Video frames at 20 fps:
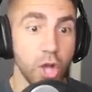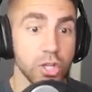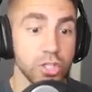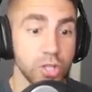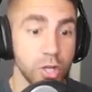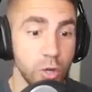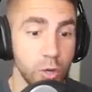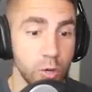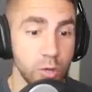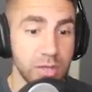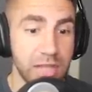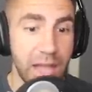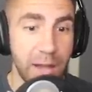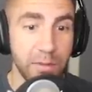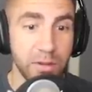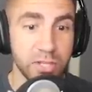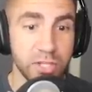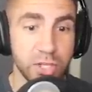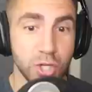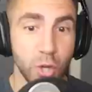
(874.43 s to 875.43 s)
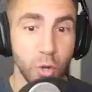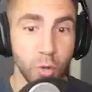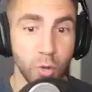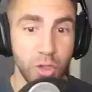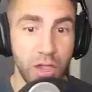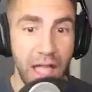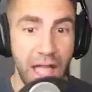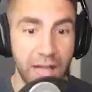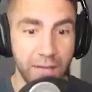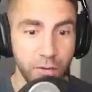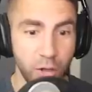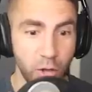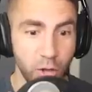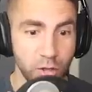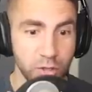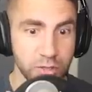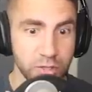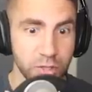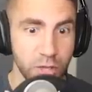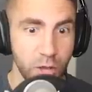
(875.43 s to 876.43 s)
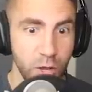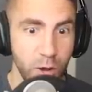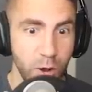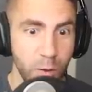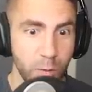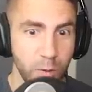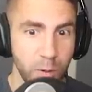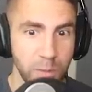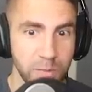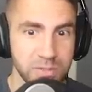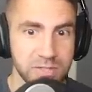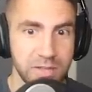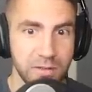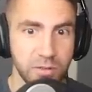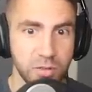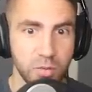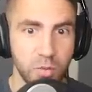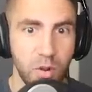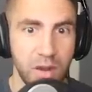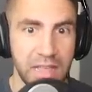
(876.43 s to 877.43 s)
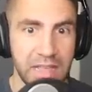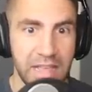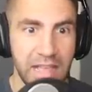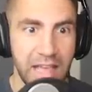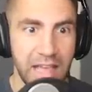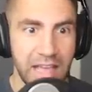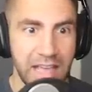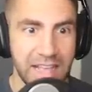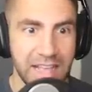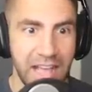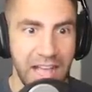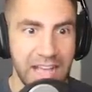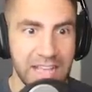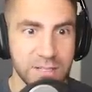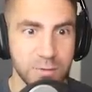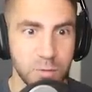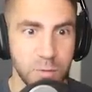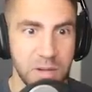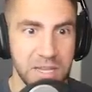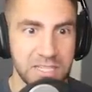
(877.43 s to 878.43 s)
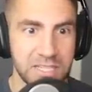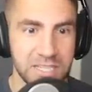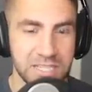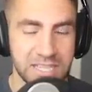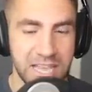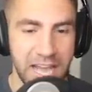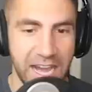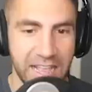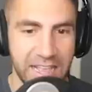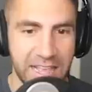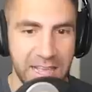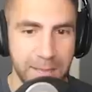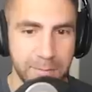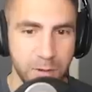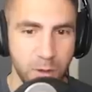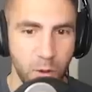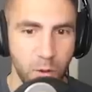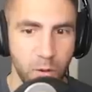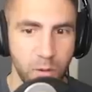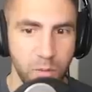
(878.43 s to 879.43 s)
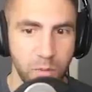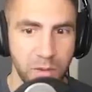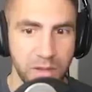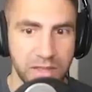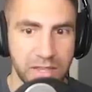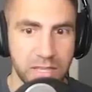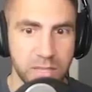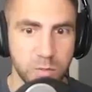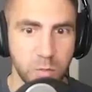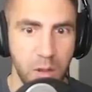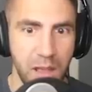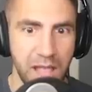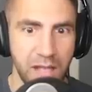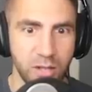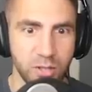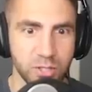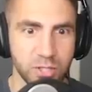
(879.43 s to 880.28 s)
Dude, that was 2 levels! We're almost level 20. Guys, we just gotta keep going with these whale